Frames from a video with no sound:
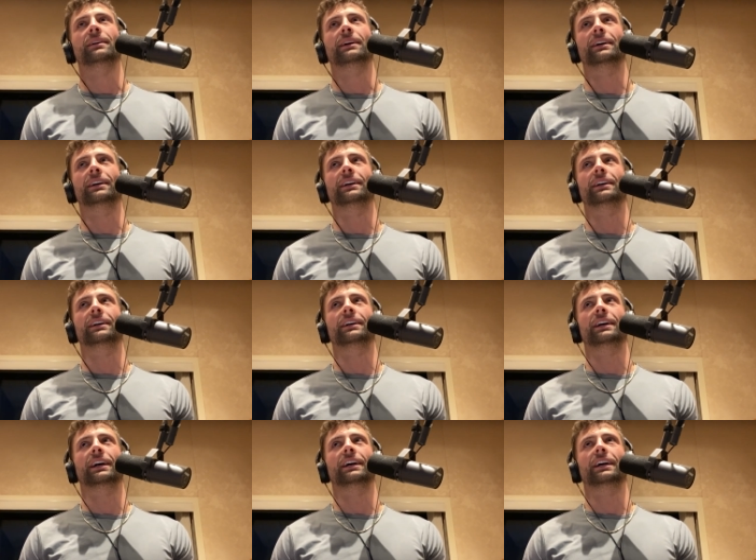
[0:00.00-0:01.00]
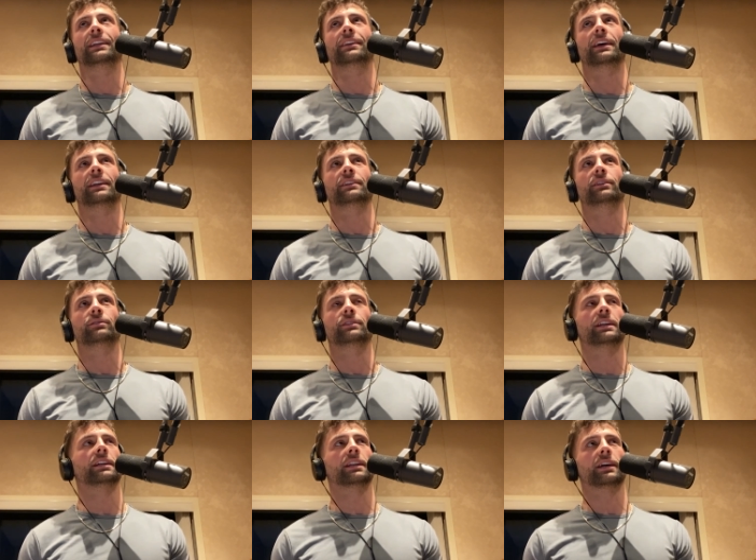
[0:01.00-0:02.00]
Uh, and then you
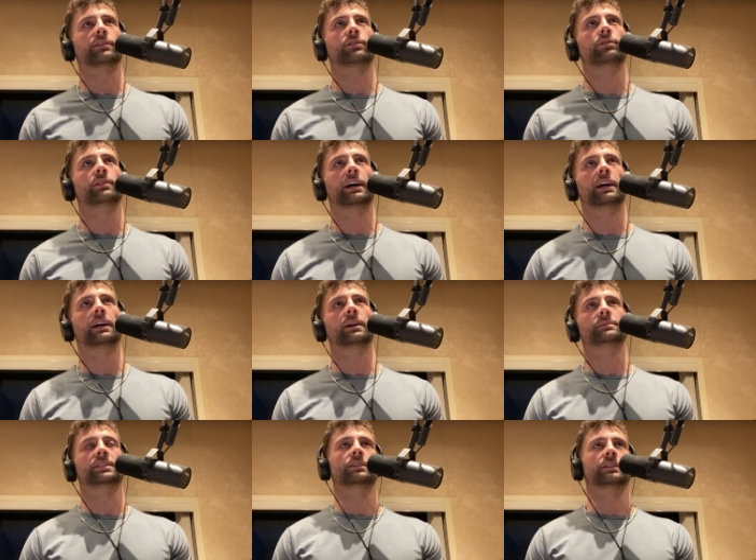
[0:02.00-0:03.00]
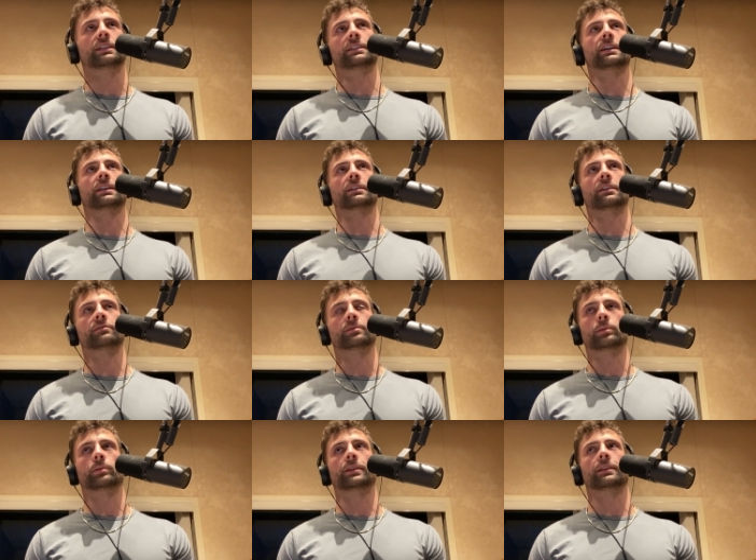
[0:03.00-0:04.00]
did it like two times and you're getting kind of
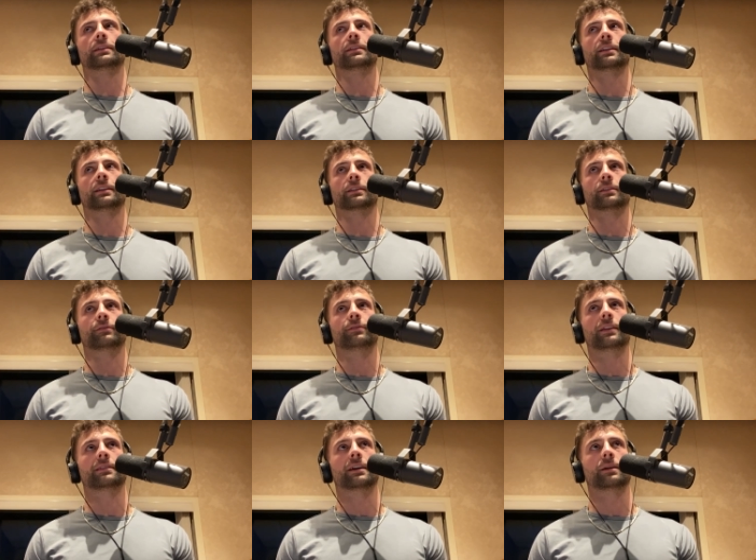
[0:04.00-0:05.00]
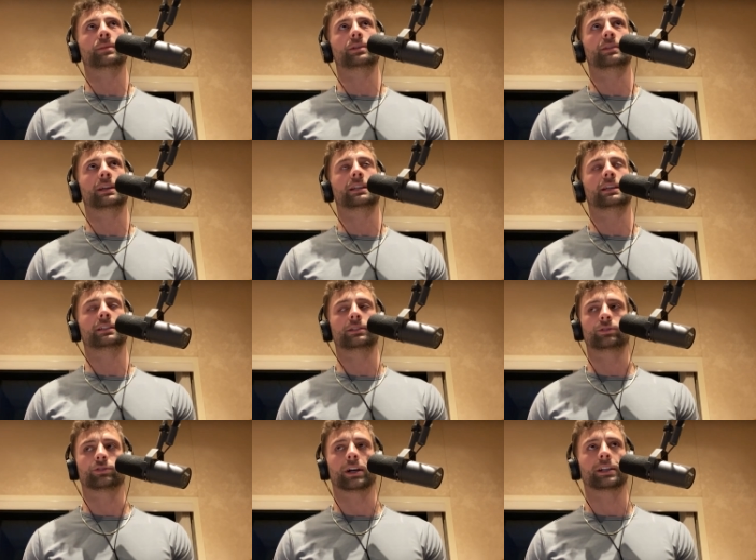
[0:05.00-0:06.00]
comfortable with it and then like the fifth time you did it,
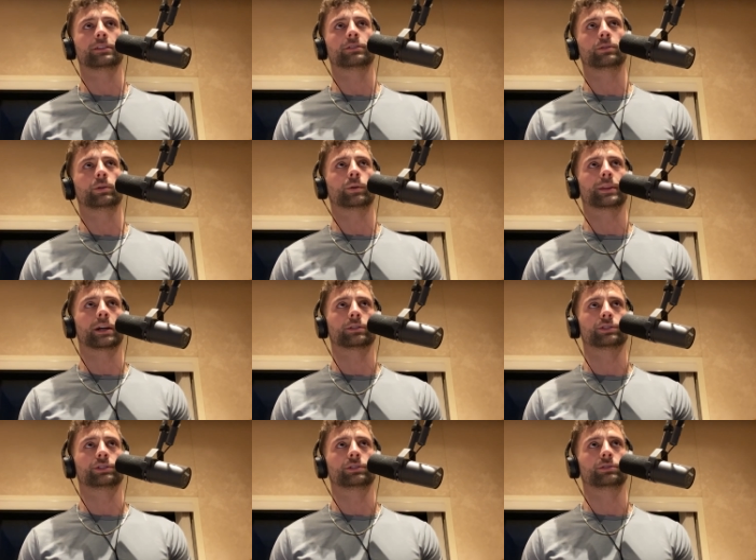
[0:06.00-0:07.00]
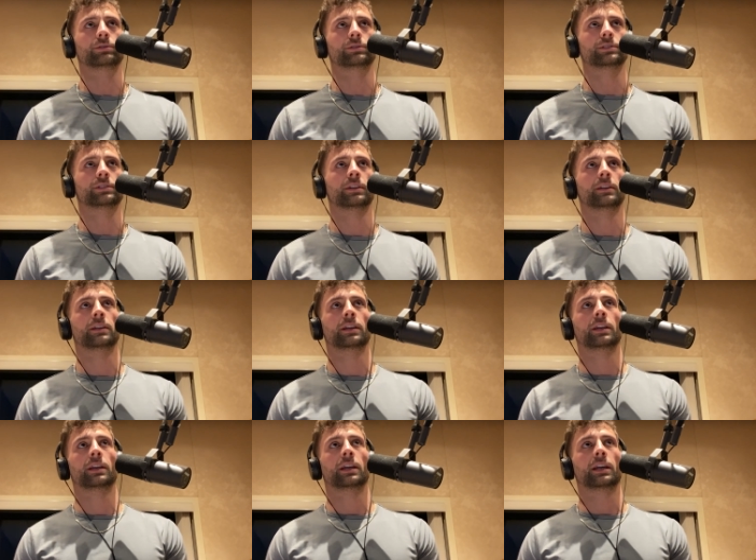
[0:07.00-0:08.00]
you tried to do it without shoes
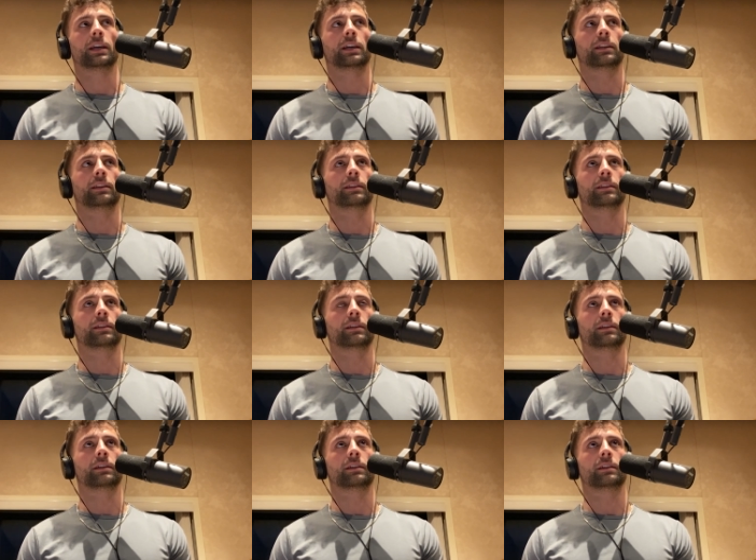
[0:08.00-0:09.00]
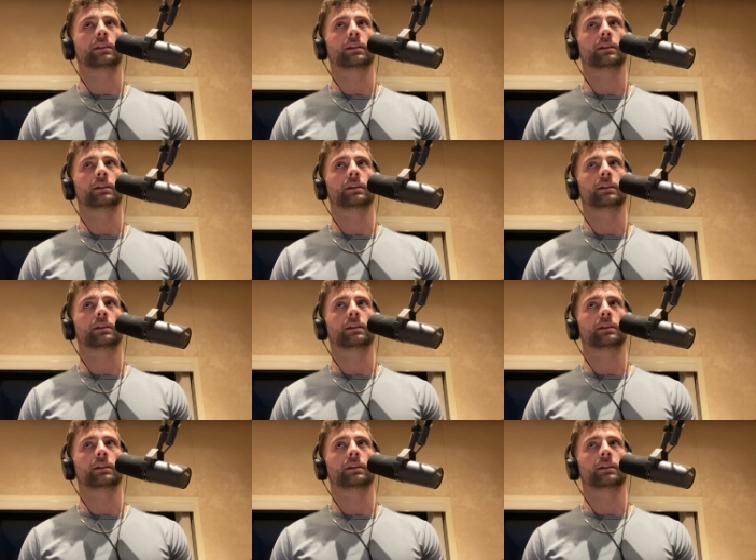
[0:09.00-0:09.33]
and the